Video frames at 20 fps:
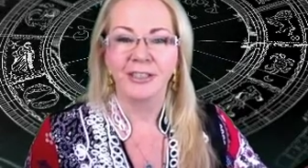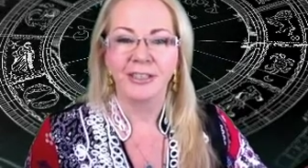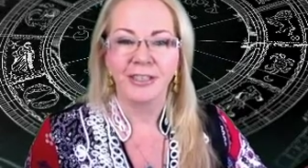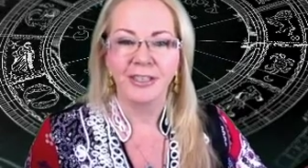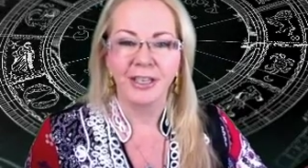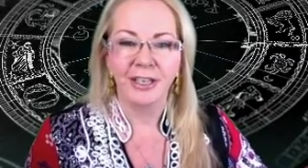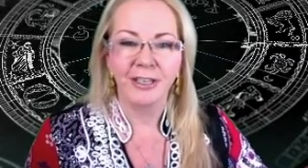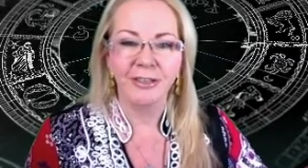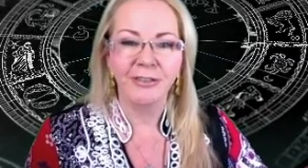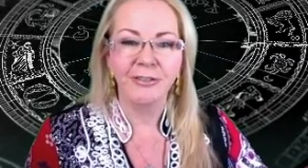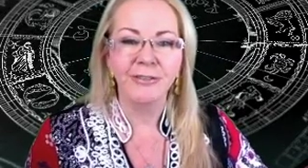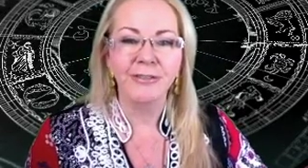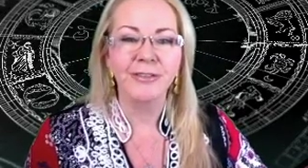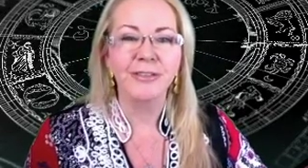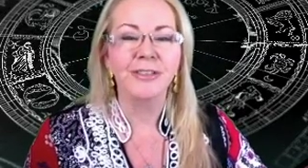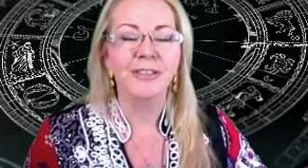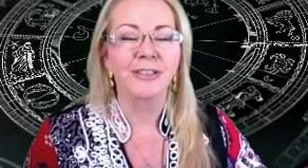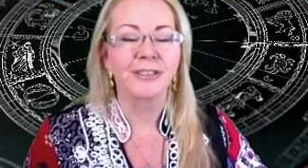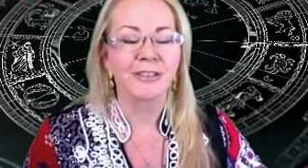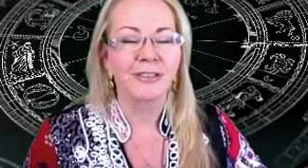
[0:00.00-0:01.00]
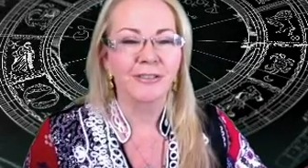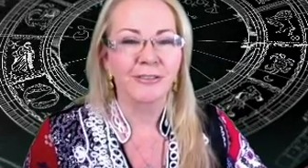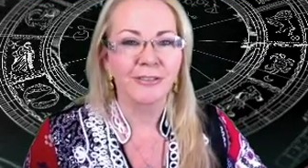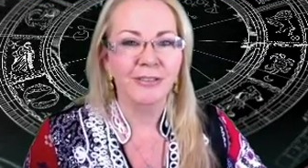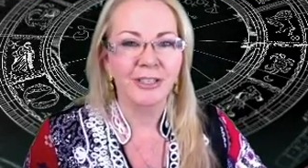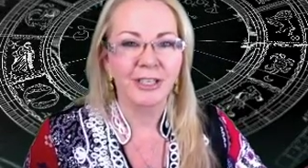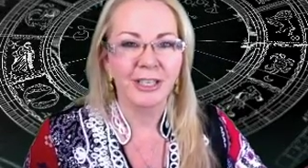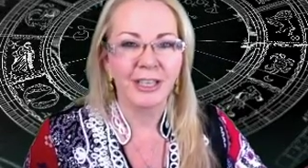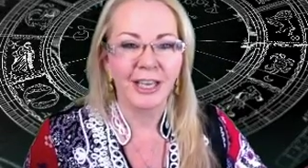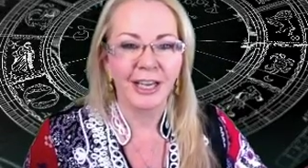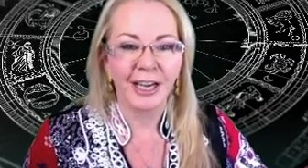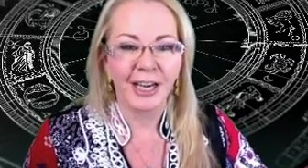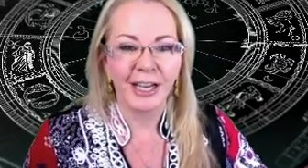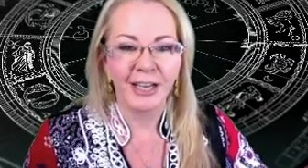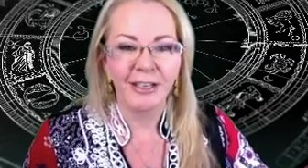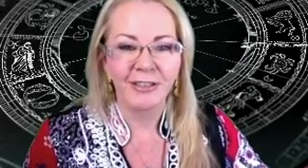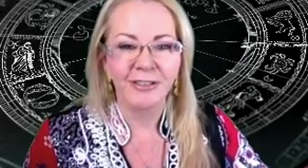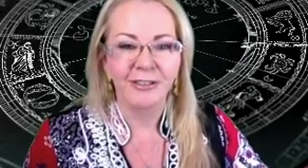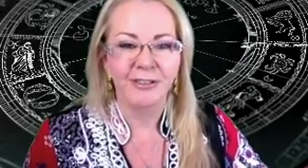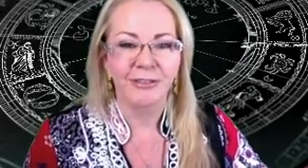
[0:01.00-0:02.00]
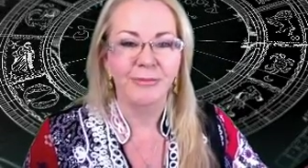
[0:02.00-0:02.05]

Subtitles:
Singles, it's good to get out.